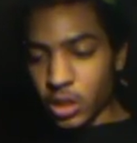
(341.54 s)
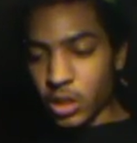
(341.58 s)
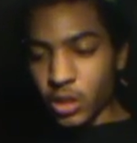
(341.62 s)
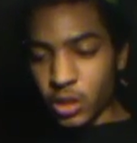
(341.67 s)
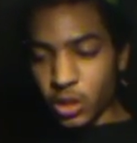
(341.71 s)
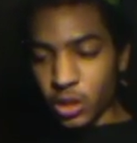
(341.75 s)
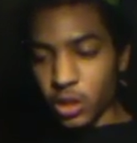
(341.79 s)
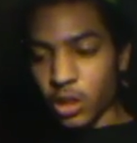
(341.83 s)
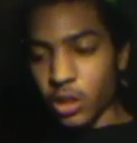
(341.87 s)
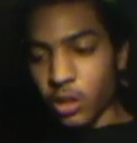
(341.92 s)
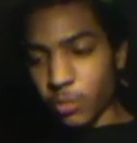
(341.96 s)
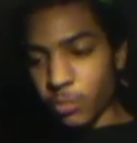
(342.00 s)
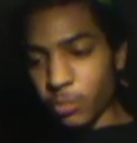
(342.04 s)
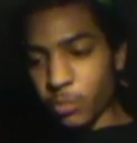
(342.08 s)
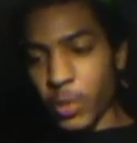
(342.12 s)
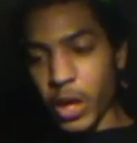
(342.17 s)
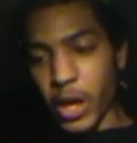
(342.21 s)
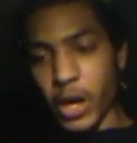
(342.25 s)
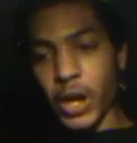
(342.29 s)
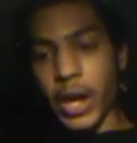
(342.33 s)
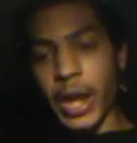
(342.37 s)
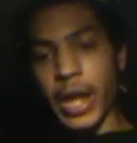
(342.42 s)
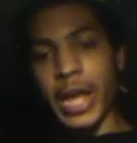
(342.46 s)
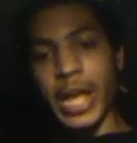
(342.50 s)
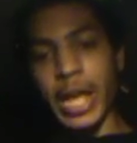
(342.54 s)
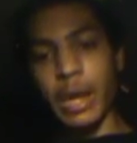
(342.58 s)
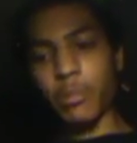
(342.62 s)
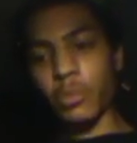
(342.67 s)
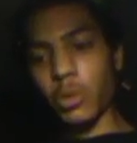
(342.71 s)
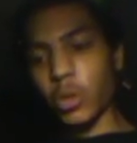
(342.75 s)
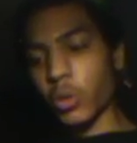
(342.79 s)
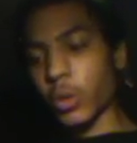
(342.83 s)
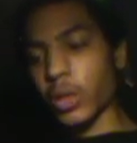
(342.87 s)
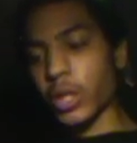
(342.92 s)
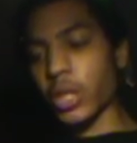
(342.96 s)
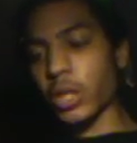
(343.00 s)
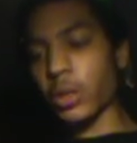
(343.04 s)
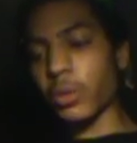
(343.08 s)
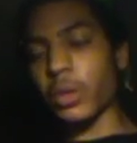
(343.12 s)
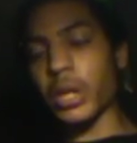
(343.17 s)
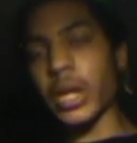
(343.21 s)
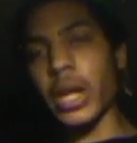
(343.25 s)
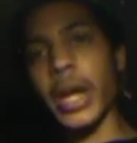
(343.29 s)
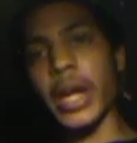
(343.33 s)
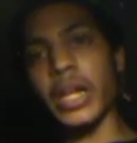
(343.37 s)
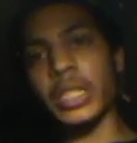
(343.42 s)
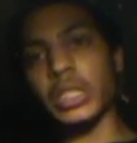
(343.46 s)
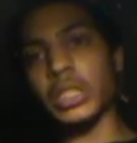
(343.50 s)
you know, better aim, quicker
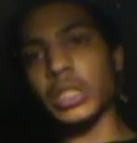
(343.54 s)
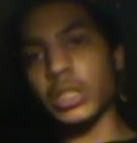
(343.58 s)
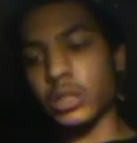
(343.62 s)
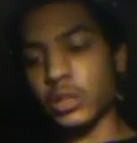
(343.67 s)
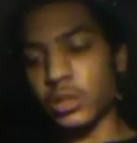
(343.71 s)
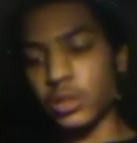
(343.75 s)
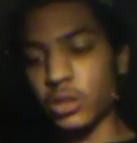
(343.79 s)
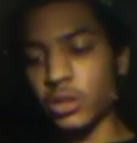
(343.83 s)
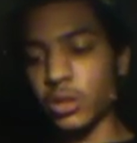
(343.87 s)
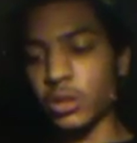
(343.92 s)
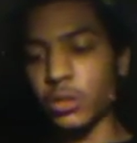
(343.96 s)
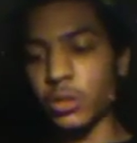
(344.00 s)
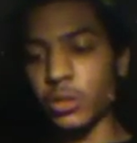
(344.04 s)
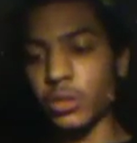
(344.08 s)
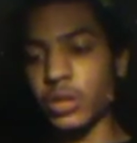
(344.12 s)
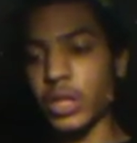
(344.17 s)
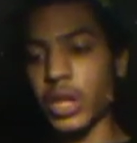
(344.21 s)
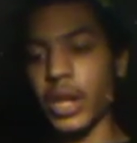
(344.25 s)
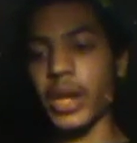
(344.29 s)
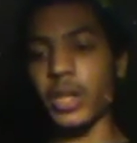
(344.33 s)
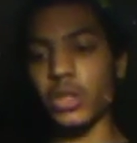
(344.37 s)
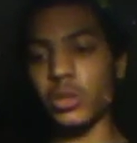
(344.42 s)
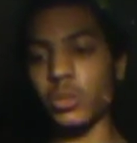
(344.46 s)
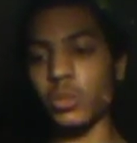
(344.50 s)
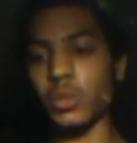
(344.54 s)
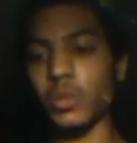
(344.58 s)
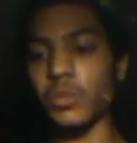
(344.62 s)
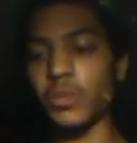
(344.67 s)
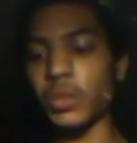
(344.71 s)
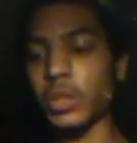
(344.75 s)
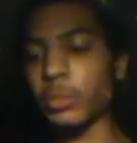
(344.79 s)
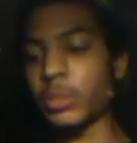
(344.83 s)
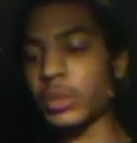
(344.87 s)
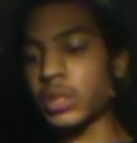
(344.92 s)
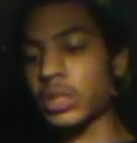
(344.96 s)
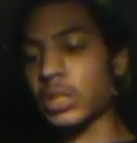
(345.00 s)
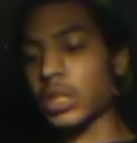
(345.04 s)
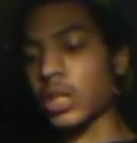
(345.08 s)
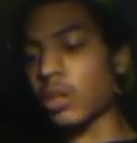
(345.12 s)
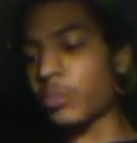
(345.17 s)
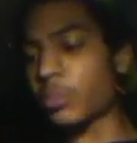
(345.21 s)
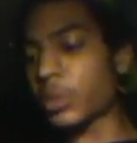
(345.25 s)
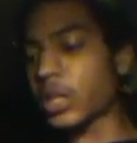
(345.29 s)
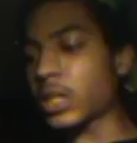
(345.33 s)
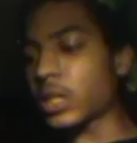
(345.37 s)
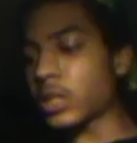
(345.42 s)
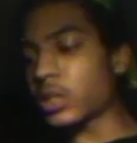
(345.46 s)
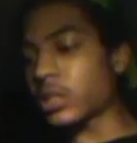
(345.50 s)
reaction to the actual flip
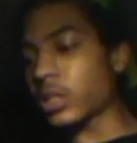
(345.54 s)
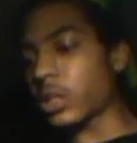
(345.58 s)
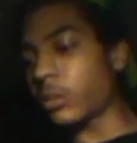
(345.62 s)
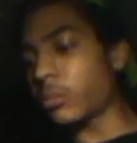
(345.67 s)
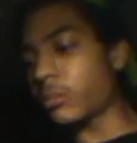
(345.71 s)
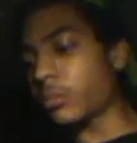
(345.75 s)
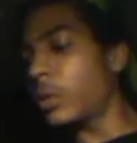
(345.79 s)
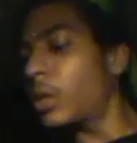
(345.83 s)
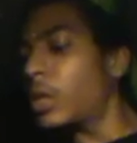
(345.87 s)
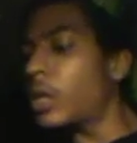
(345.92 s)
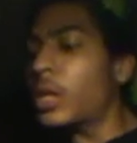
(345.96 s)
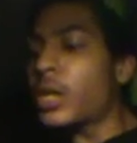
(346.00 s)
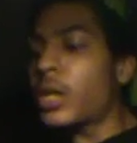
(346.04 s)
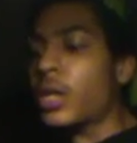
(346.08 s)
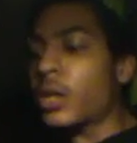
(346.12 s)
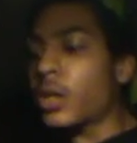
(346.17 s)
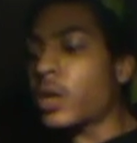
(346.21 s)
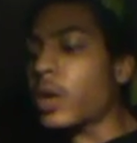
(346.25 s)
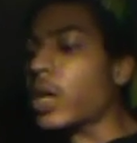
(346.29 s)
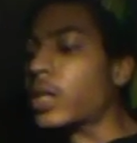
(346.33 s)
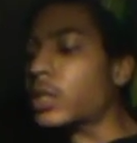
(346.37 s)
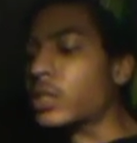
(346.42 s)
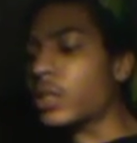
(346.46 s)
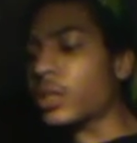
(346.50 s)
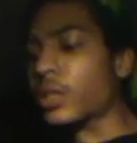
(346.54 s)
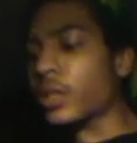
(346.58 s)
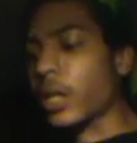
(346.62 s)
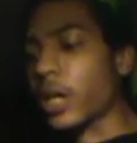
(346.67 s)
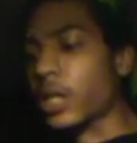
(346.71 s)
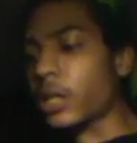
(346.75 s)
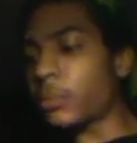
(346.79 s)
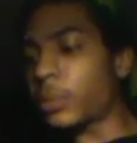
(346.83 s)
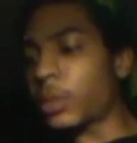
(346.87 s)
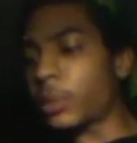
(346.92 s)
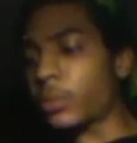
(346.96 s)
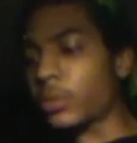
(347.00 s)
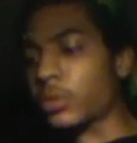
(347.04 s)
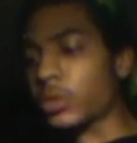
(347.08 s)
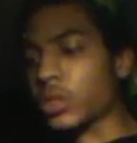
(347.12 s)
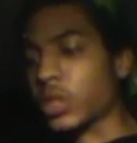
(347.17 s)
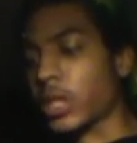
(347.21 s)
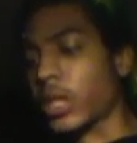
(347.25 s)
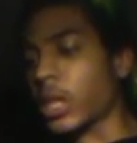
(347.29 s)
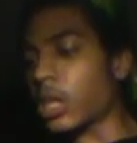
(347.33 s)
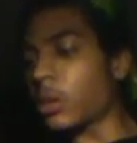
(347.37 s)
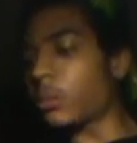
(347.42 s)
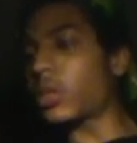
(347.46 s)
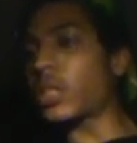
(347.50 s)
itself. Because some, you know, I see a lot of people
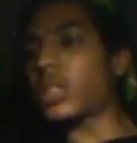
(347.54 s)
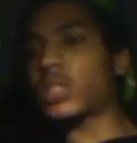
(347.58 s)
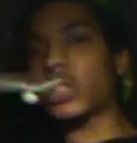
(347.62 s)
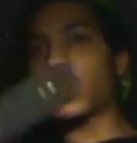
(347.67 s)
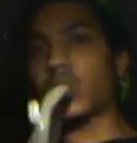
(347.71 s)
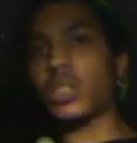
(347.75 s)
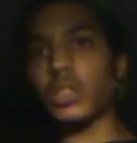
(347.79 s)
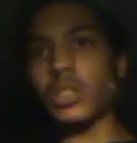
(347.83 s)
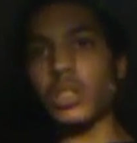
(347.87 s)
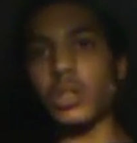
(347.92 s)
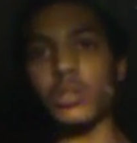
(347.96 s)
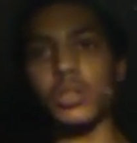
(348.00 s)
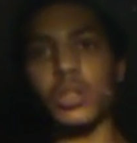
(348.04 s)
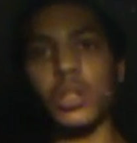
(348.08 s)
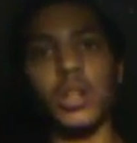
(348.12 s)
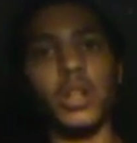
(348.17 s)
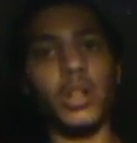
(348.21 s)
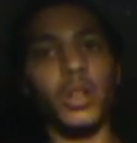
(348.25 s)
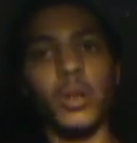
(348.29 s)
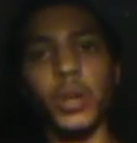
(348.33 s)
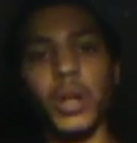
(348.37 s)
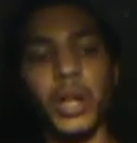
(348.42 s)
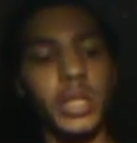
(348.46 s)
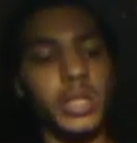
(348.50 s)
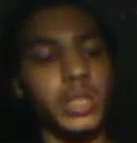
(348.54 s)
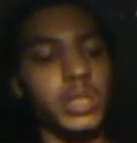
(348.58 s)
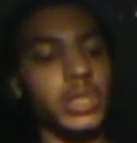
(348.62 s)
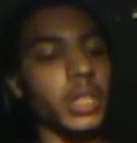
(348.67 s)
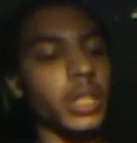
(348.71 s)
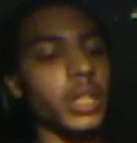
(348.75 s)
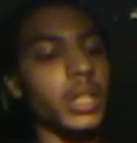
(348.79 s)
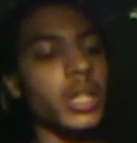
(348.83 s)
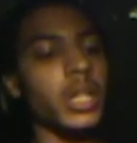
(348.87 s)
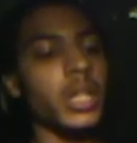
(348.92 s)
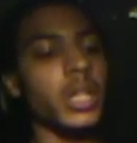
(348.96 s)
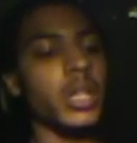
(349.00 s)
trying them and it just goes all crazy.